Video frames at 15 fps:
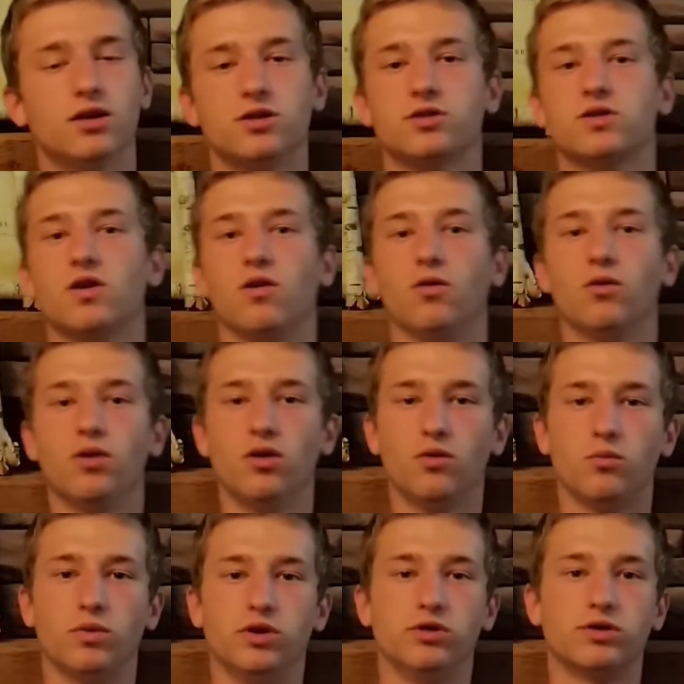So
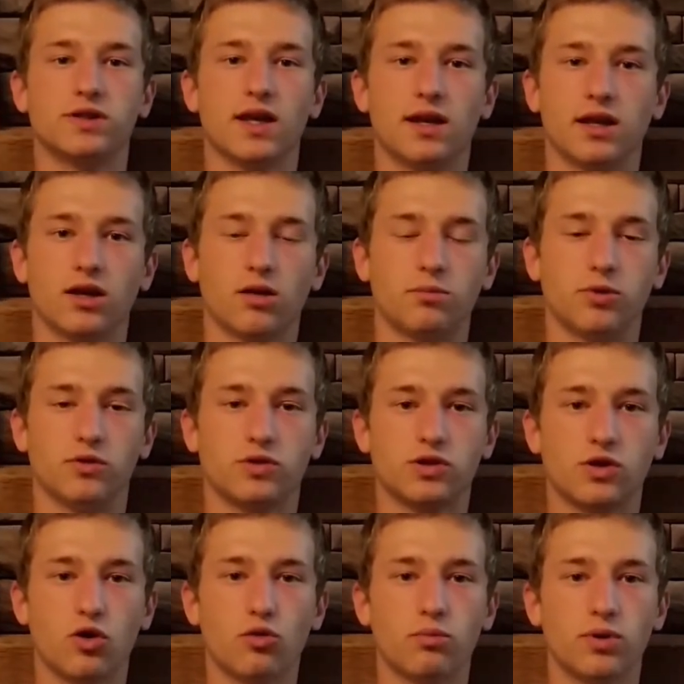when you're setting up your
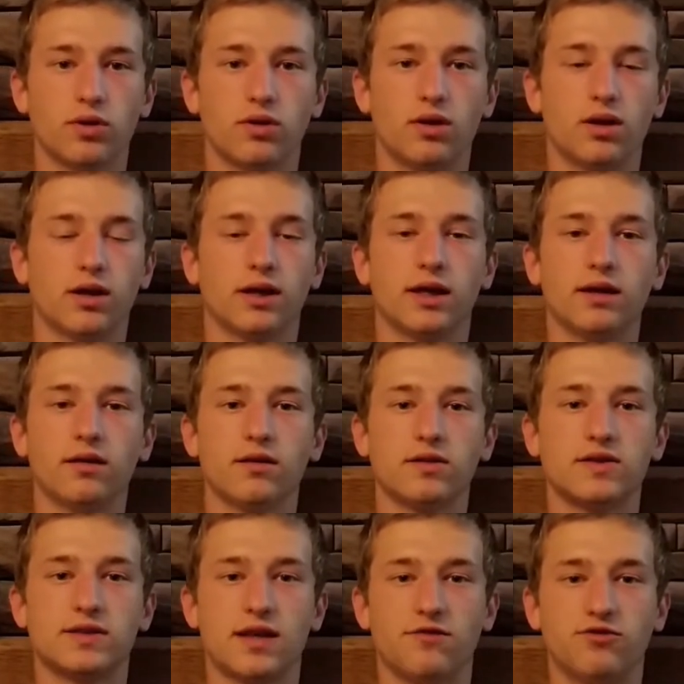scope, get
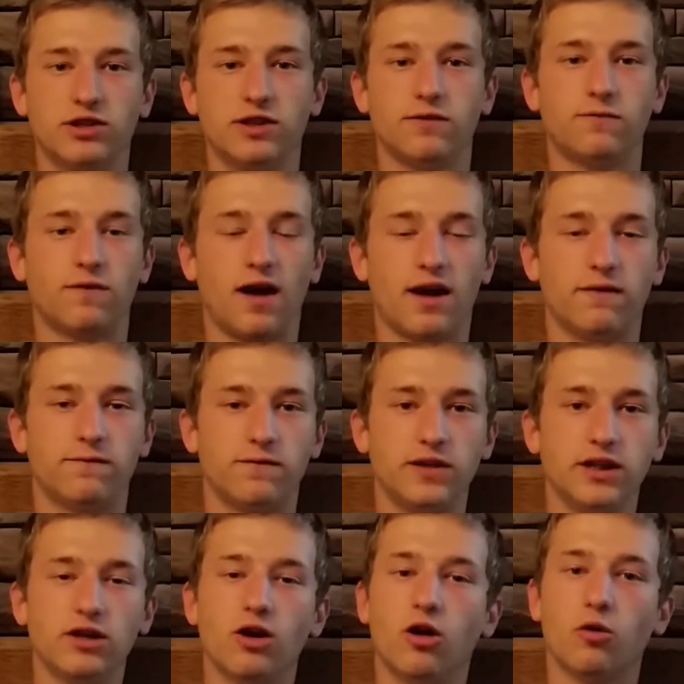75
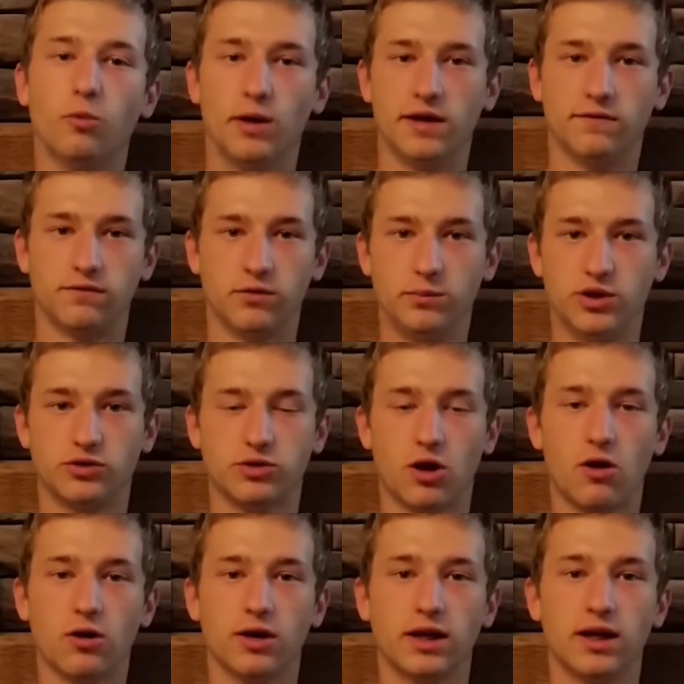feet away from your
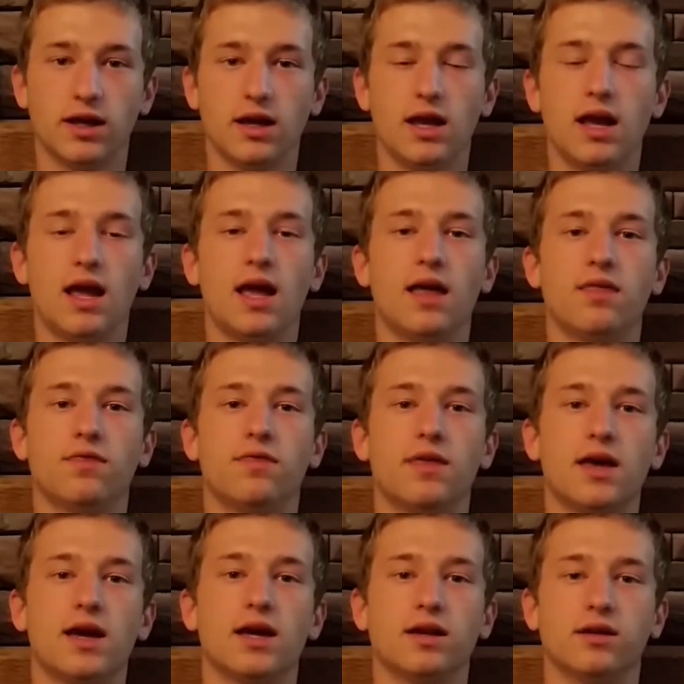target and
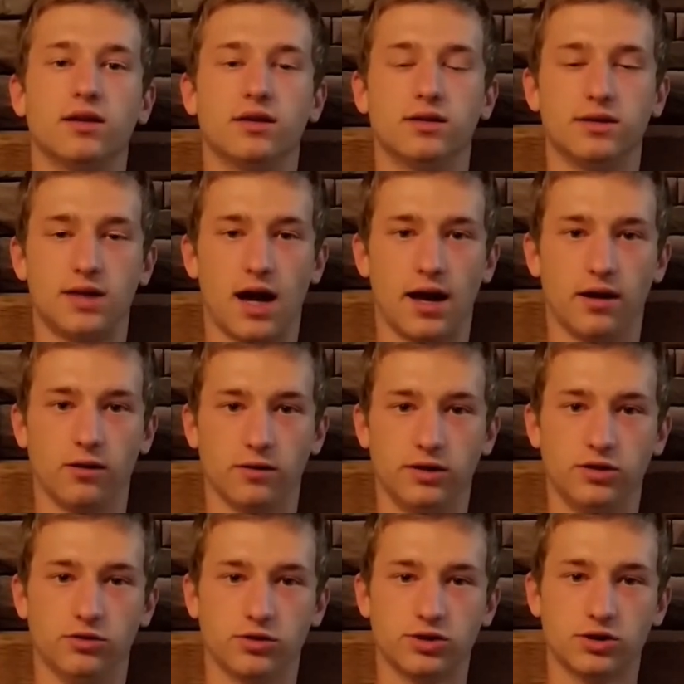then dial
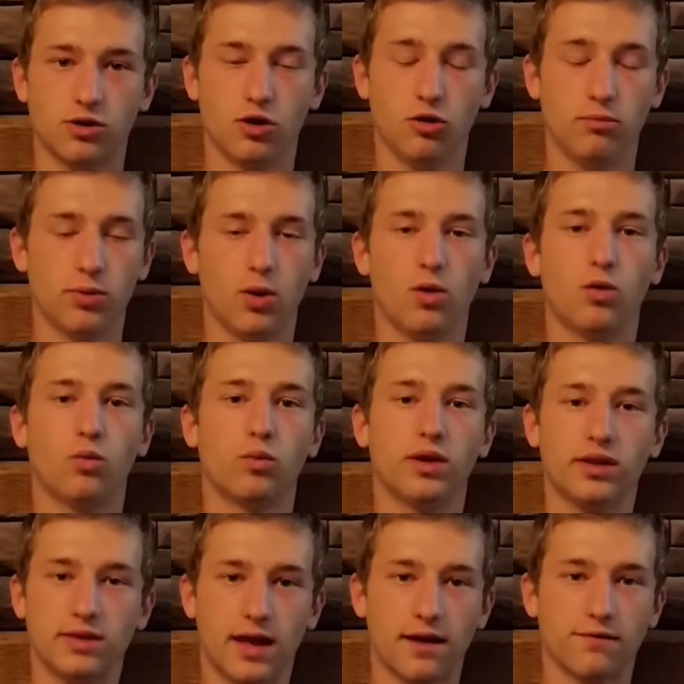in your scope
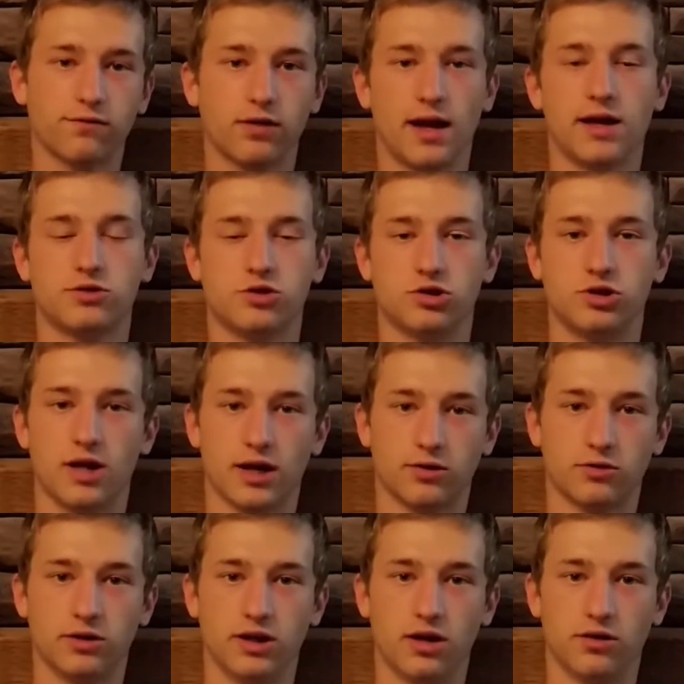with that flat
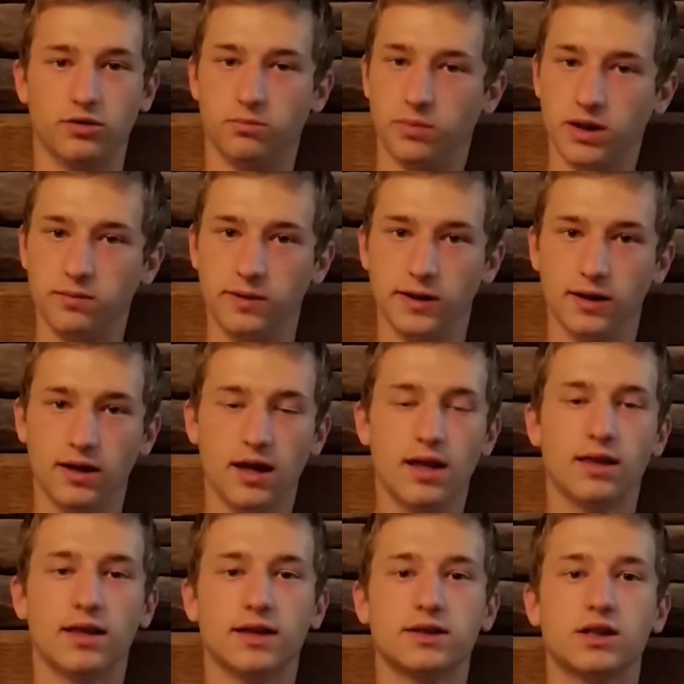trajectory of the BB.
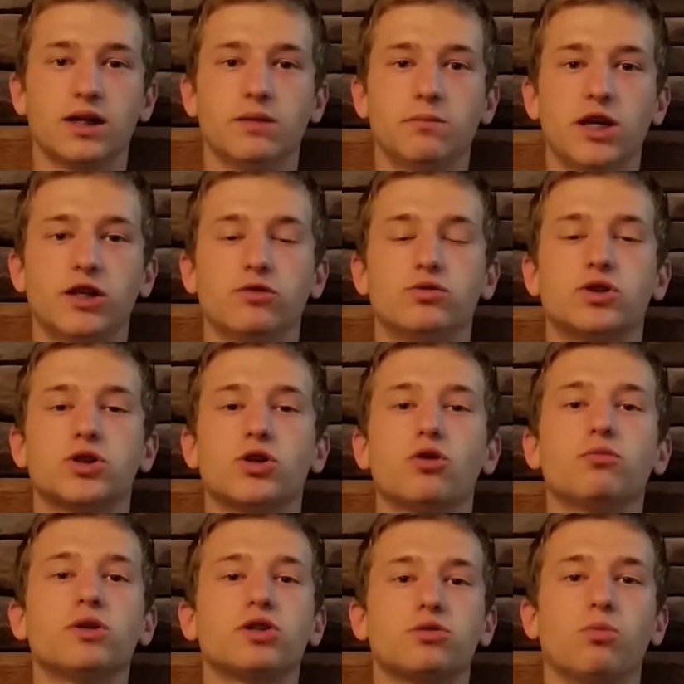That's going to make you so
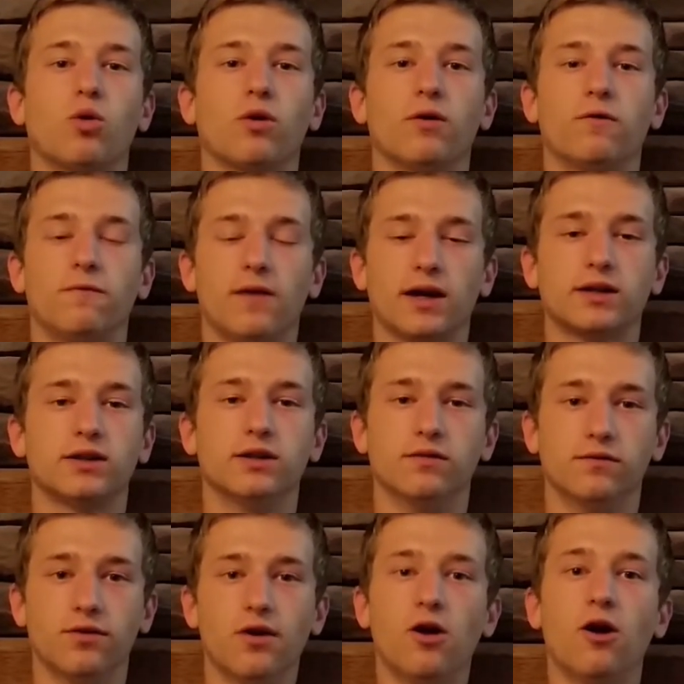much more
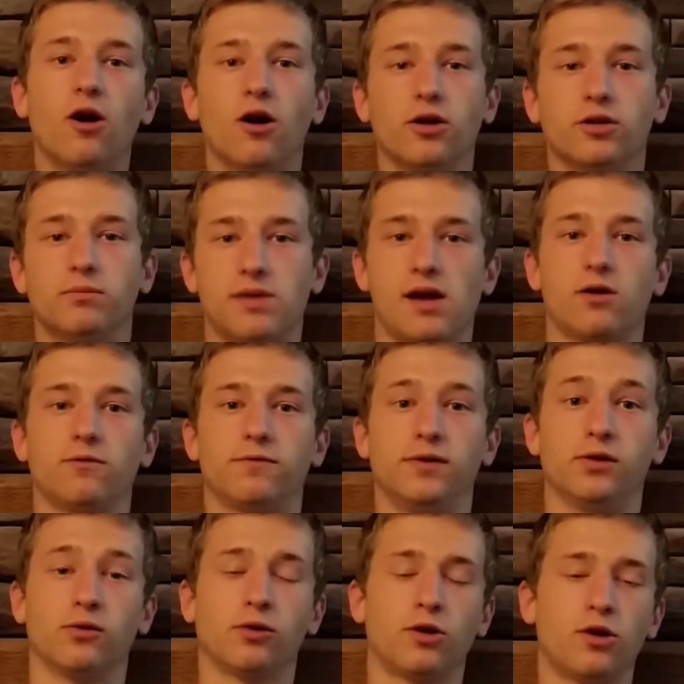effective on the
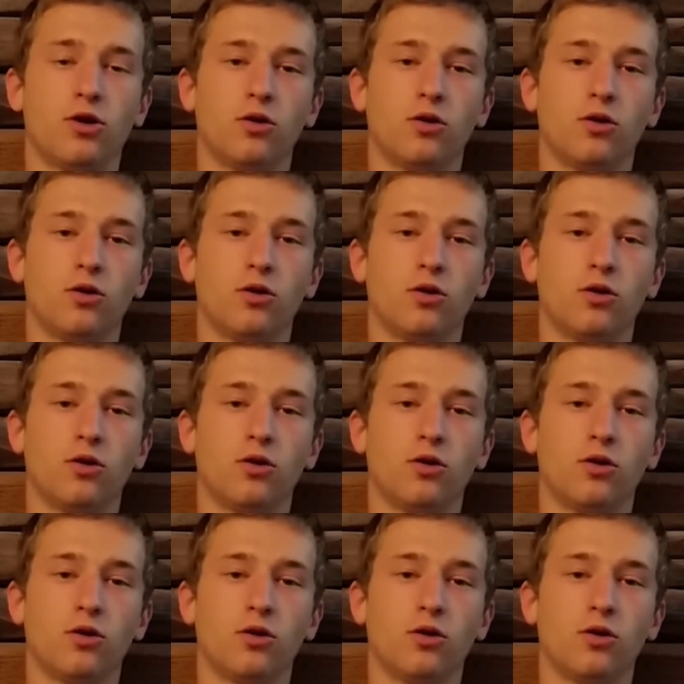battlefield.